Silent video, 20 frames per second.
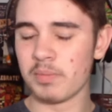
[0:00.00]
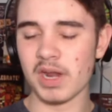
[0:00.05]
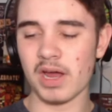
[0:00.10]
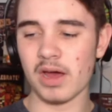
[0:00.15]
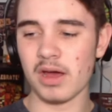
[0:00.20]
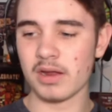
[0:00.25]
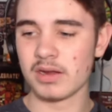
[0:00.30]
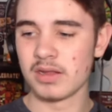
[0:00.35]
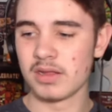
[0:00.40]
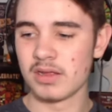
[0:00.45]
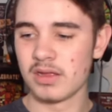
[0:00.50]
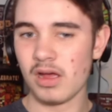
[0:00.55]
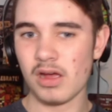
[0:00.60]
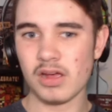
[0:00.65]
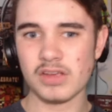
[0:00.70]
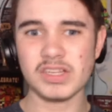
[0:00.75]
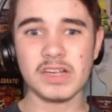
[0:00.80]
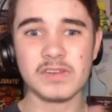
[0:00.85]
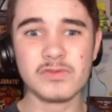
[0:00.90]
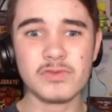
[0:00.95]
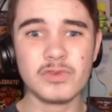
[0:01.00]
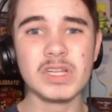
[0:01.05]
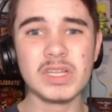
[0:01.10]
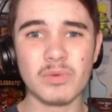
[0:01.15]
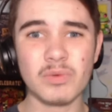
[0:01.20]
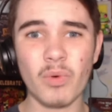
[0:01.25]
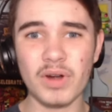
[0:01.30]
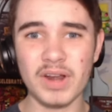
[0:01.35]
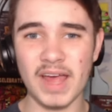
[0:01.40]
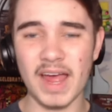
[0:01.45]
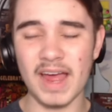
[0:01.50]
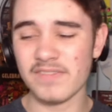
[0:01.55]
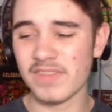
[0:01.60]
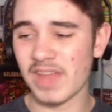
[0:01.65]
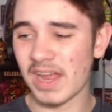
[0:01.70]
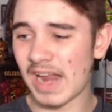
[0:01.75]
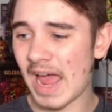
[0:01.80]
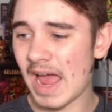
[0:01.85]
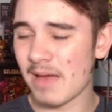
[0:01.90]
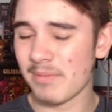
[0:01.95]
not, because I really want to have that
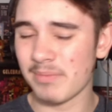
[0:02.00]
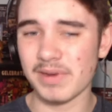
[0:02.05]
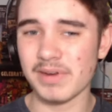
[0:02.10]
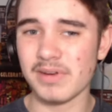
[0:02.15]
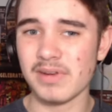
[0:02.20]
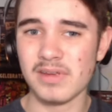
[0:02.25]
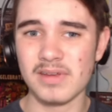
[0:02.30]
happen.